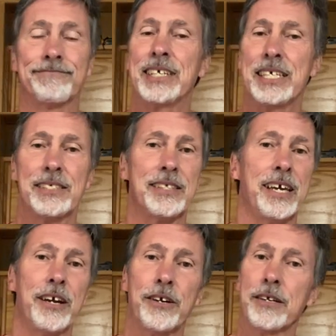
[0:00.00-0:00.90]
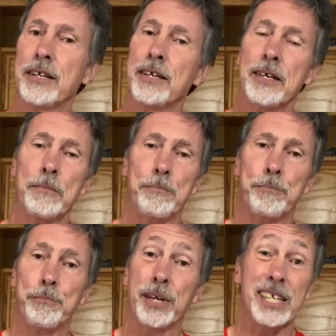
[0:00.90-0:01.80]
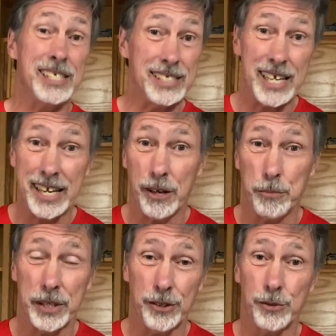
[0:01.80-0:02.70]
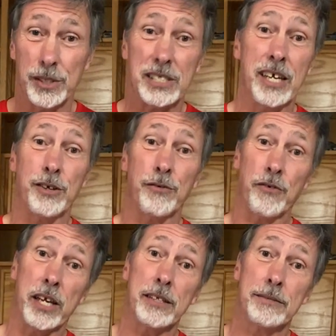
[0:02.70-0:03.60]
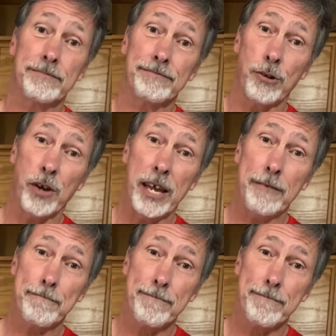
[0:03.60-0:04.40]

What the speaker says: it's there, but it is not helping you. It's not your friend, okay?